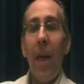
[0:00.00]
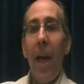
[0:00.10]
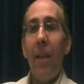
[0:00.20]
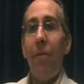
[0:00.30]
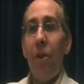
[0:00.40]

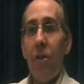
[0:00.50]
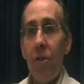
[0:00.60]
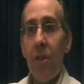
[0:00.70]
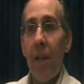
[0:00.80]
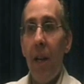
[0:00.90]

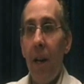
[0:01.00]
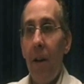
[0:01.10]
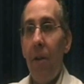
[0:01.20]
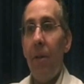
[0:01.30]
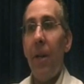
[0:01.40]
adverse
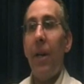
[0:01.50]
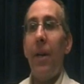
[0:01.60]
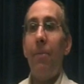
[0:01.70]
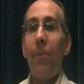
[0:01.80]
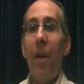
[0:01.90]

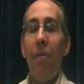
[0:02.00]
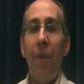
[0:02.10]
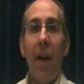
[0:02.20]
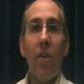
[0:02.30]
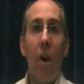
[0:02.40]

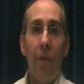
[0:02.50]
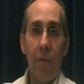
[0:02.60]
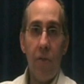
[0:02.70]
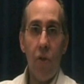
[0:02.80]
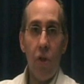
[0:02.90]
effect of
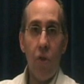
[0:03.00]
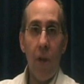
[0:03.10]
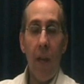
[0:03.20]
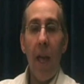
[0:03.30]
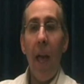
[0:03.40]
the
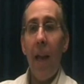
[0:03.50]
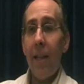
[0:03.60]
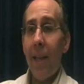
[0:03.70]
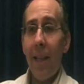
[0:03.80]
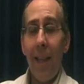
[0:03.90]
surgery, and
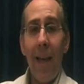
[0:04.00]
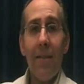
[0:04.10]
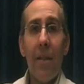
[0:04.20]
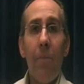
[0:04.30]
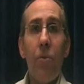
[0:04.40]
it can
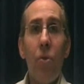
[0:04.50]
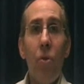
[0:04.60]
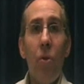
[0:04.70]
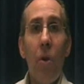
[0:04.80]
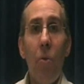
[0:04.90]
last up
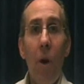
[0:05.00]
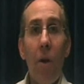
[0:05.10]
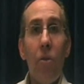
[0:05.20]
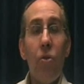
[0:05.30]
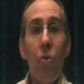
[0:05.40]
to
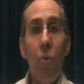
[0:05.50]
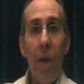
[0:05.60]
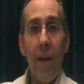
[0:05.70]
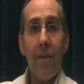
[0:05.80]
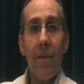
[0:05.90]
1 or 2
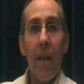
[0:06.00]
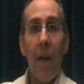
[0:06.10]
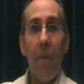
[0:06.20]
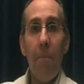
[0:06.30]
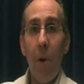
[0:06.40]
weeks
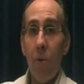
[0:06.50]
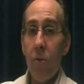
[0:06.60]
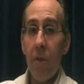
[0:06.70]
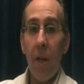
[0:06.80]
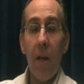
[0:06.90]

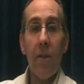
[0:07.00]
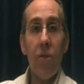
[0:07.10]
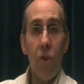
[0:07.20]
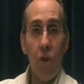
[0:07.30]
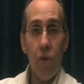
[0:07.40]

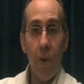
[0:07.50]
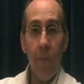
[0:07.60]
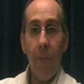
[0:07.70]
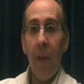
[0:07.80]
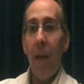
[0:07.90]
post-surgery.